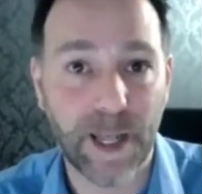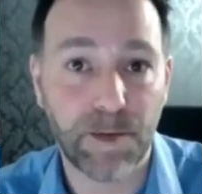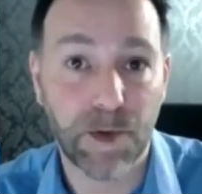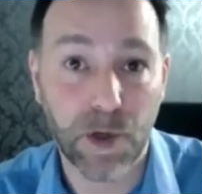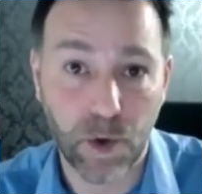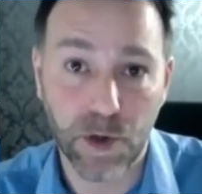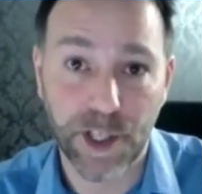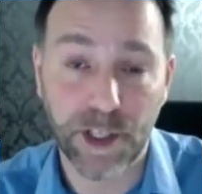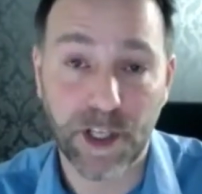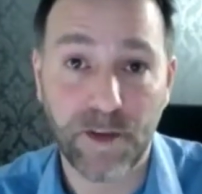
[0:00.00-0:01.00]
some
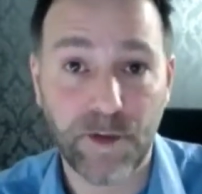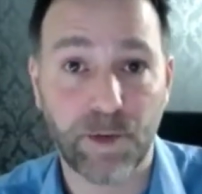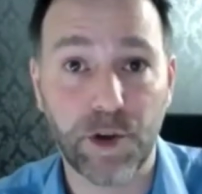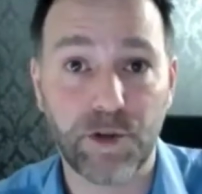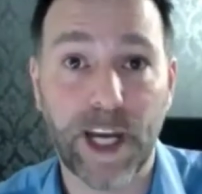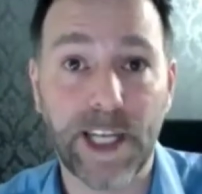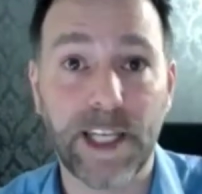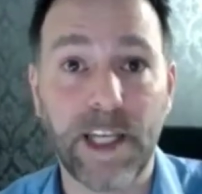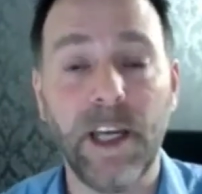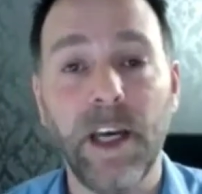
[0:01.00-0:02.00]
quotes from your
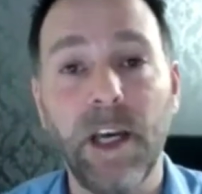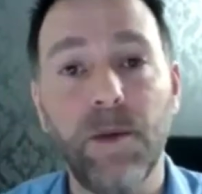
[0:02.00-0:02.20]
writing,